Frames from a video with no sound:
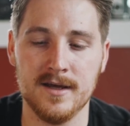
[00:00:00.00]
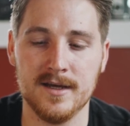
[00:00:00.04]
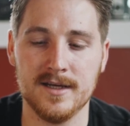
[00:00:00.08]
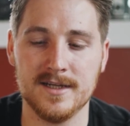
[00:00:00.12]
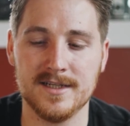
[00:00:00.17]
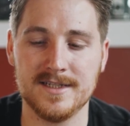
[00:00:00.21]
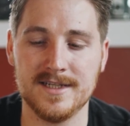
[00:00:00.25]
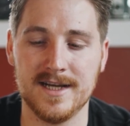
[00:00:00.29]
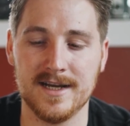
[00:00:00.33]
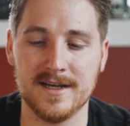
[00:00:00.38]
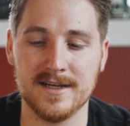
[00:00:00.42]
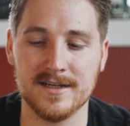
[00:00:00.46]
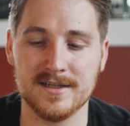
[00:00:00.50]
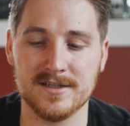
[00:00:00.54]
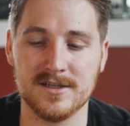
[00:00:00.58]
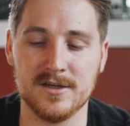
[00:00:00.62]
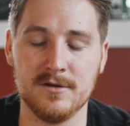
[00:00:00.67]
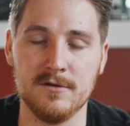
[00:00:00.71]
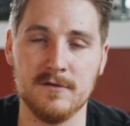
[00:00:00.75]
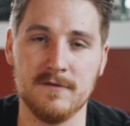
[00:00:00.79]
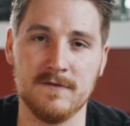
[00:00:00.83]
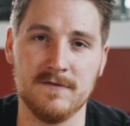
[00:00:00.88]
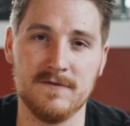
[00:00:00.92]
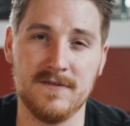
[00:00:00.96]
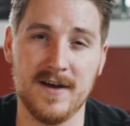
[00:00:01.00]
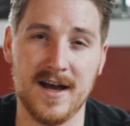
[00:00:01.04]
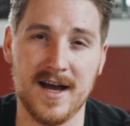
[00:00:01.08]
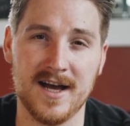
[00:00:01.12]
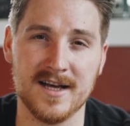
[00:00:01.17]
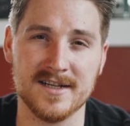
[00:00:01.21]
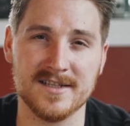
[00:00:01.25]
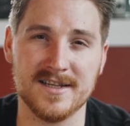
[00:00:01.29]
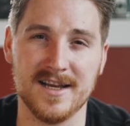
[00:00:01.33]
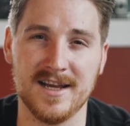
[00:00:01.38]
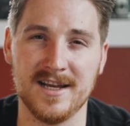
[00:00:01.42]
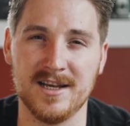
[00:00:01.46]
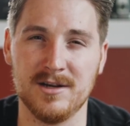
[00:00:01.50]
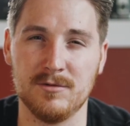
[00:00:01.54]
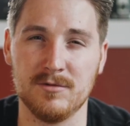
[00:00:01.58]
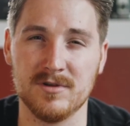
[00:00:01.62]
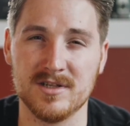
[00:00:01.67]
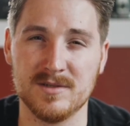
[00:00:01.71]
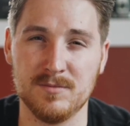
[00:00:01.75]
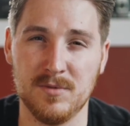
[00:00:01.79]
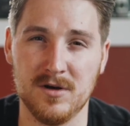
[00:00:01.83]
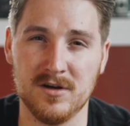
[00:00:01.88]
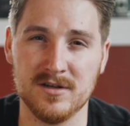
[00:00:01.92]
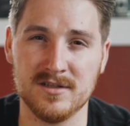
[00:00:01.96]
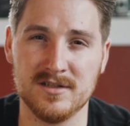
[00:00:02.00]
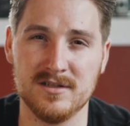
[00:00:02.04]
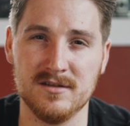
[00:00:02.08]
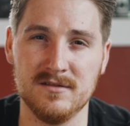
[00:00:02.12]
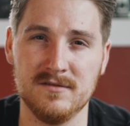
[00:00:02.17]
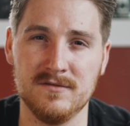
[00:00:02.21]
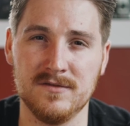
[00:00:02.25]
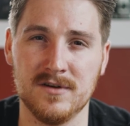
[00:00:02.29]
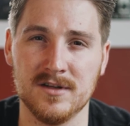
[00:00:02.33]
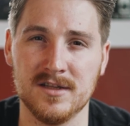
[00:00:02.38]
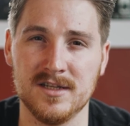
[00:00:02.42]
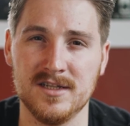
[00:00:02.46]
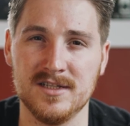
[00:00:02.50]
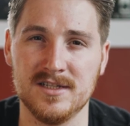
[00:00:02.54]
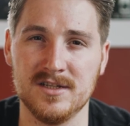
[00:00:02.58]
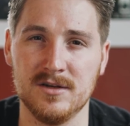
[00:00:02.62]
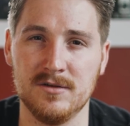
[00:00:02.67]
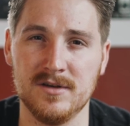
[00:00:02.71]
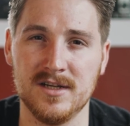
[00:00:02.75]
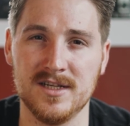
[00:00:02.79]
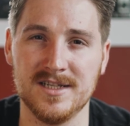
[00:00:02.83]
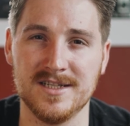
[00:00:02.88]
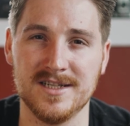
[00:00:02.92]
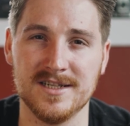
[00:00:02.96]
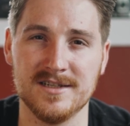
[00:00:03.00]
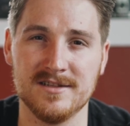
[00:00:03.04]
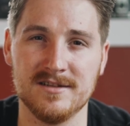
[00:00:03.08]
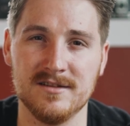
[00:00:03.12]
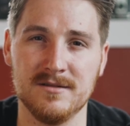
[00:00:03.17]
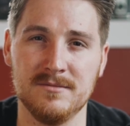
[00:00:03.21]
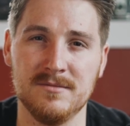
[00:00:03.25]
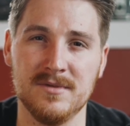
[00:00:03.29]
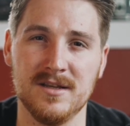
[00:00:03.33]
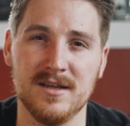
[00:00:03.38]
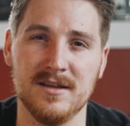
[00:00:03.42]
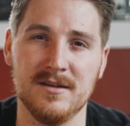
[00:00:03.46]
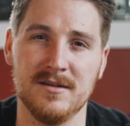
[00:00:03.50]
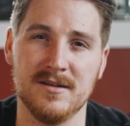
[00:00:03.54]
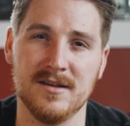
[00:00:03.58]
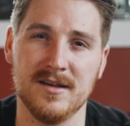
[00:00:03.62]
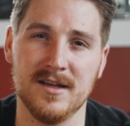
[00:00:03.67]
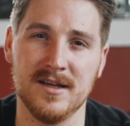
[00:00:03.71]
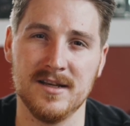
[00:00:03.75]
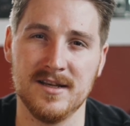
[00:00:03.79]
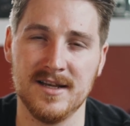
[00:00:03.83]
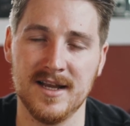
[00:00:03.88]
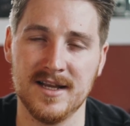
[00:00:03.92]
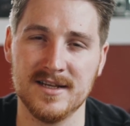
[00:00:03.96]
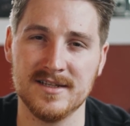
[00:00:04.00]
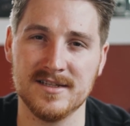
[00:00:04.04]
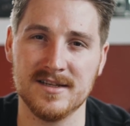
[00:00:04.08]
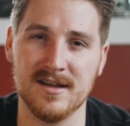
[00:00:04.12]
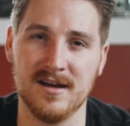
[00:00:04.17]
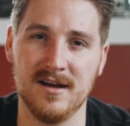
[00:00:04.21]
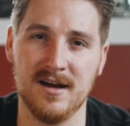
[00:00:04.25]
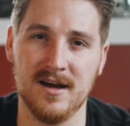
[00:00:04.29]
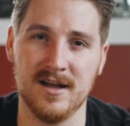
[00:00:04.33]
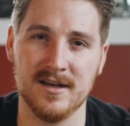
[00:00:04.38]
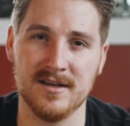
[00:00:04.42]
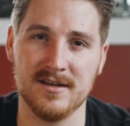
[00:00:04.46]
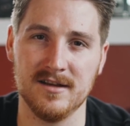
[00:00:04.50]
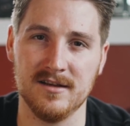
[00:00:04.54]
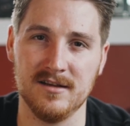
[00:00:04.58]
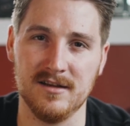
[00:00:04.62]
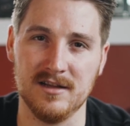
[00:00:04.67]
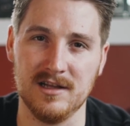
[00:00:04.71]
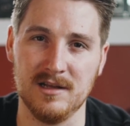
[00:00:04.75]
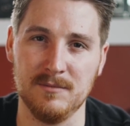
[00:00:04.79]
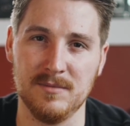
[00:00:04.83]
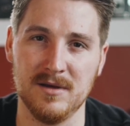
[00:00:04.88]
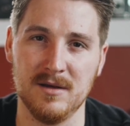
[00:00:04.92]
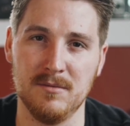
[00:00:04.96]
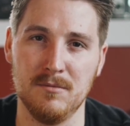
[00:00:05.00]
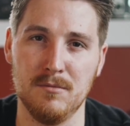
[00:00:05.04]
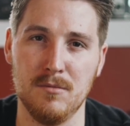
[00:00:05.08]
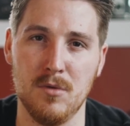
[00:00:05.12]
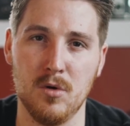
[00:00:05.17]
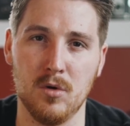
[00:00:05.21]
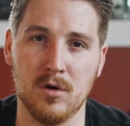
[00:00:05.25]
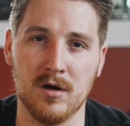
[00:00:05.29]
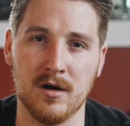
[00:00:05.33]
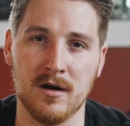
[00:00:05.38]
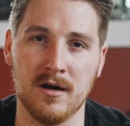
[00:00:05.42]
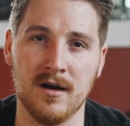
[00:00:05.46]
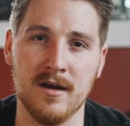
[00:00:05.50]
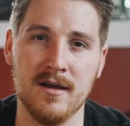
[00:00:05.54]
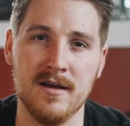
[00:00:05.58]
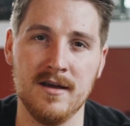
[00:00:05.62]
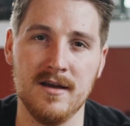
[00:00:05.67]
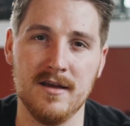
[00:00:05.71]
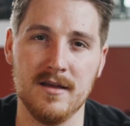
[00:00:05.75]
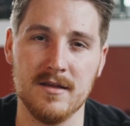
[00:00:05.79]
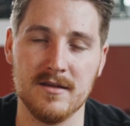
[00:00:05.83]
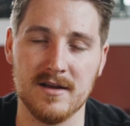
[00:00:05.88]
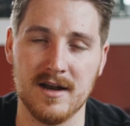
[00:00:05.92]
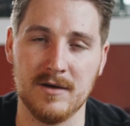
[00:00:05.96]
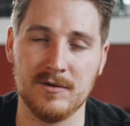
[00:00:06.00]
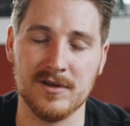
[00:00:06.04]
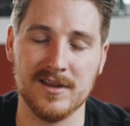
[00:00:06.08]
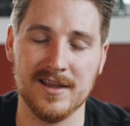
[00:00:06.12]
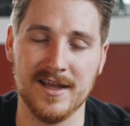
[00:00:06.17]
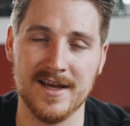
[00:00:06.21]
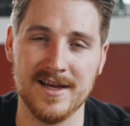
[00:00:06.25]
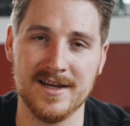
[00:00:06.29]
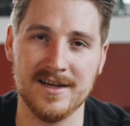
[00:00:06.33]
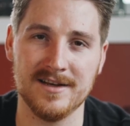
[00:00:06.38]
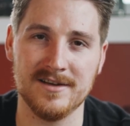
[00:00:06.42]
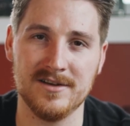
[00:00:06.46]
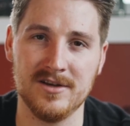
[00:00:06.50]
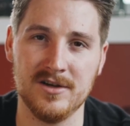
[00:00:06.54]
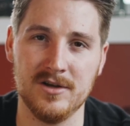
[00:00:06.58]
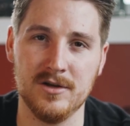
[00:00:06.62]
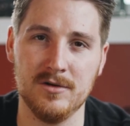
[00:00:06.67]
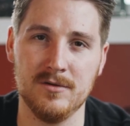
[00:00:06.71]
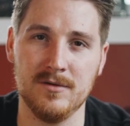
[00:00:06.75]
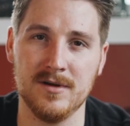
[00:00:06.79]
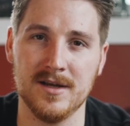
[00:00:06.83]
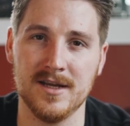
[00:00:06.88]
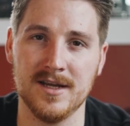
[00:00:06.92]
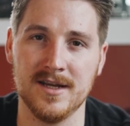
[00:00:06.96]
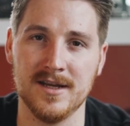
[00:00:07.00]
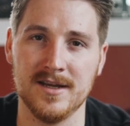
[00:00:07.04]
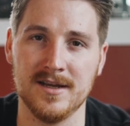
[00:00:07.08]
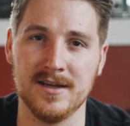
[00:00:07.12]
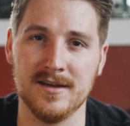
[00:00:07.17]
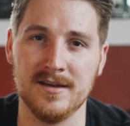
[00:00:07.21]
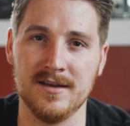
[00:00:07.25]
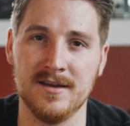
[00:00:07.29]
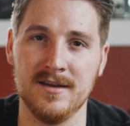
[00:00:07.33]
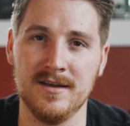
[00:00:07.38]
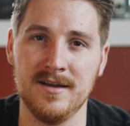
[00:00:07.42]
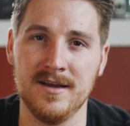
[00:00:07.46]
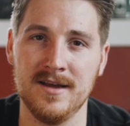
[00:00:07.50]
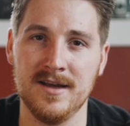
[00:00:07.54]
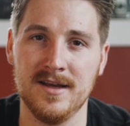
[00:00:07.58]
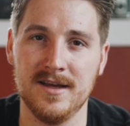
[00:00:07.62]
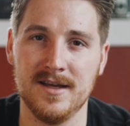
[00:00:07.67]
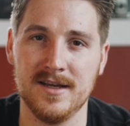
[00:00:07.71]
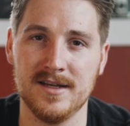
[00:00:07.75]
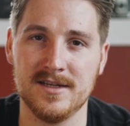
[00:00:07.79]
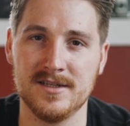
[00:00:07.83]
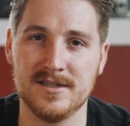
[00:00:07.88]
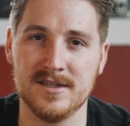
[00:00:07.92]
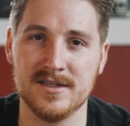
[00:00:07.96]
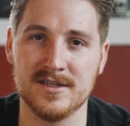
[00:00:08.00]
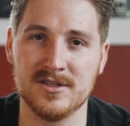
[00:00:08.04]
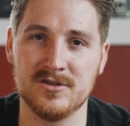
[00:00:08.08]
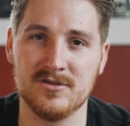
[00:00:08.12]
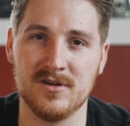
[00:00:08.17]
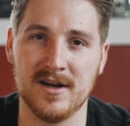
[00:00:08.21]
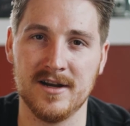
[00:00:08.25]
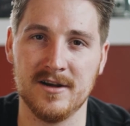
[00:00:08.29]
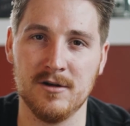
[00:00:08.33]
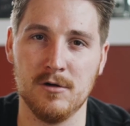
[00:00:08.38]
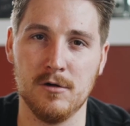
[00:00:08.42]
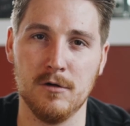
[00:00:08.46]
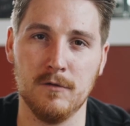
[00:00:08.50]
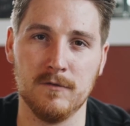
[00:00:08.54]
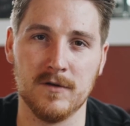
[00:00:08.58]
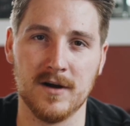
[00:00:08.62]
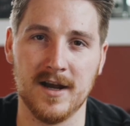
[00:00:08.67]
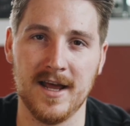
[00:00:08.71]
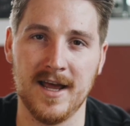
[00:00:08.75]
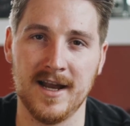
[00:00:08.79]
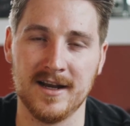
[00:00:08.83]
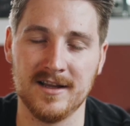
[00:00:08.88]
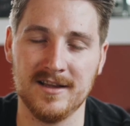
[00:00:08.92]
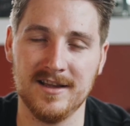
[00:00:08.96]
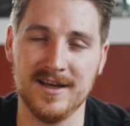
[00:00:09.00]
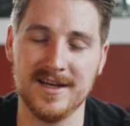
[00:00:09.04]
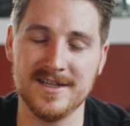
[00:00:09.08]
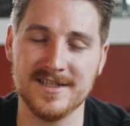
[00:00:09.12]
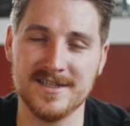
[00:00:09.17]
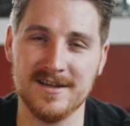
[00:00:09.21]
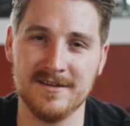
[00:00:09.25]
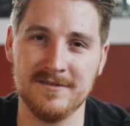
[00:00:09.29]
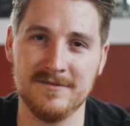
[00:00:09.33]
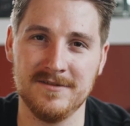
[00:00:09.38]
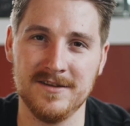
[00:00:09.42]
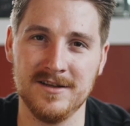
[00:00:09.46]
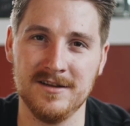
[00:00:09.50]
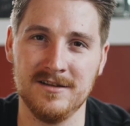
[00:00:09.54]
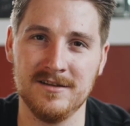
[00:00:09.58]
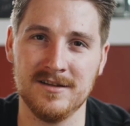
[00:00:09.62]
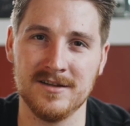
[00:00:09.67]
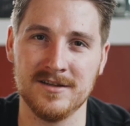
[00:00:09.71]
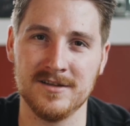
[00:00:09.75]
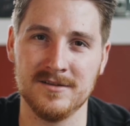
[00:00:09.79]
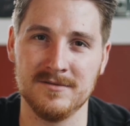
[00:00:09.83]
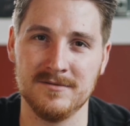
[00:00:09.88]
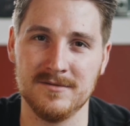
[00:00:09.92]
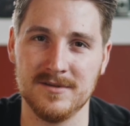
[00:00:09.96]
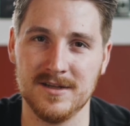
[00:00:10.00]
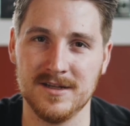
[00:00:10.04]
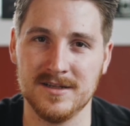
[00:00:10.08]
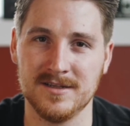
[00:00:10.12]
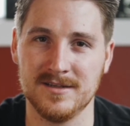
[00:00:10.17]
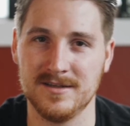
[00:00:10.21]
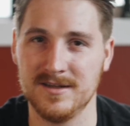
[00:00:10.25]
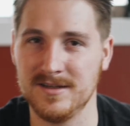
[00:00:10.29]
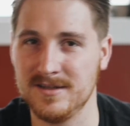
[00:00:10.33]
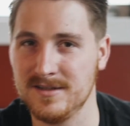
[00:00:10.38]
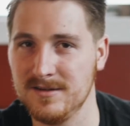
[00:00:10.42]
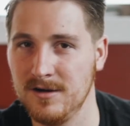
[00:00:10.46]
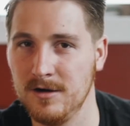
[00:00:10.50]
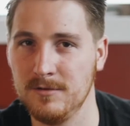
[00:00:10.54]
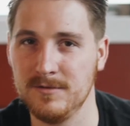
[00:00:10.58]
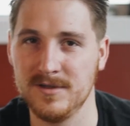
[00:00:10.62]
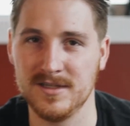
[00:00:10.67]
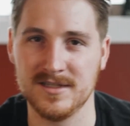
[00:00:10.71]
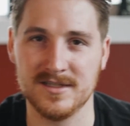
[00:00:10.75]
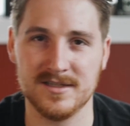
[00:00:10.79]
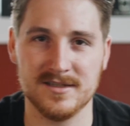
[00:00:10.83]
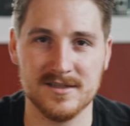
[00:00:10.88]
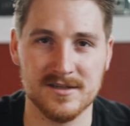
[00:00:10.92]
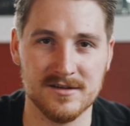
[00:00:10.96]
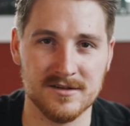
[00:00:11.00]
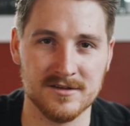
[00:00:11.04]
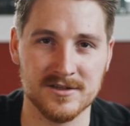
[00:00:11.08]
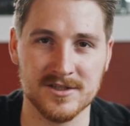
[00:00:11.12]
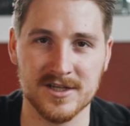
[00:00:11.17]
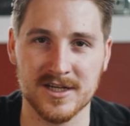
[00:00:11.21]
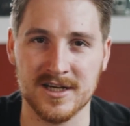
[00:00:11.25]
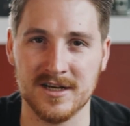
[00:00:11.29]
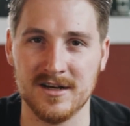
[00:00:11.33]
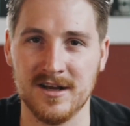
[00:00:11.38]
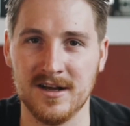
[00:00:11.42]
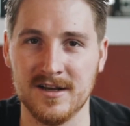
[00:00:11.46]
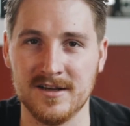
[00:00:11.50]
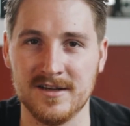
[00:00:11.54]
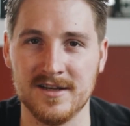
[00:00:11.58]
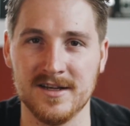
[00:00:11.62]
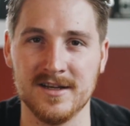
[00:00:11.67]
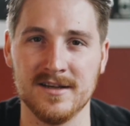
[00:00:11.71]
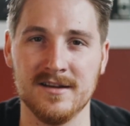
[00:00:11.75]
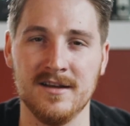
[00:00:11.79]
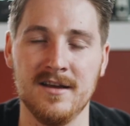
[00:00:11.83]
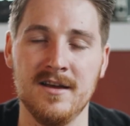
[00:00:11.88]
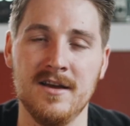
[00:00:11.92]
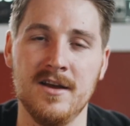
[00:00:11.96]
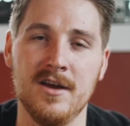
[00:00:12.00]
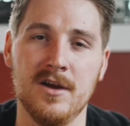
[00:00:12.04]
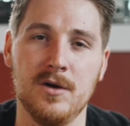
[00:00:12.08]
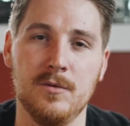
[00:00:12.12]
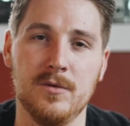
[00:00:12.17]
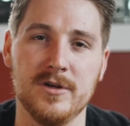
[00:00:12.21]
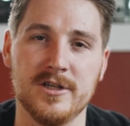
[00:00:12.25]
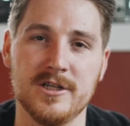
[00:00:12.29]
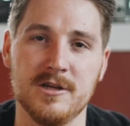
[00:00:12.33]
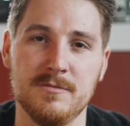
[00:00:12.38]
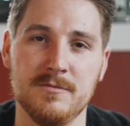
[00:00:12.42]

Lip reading: settings too fast and responsive on the Sony system, it tends to hunt a little bit more than I would like it to, and it's just trying to overanalyze, I feel, and it's always searching and hunting, which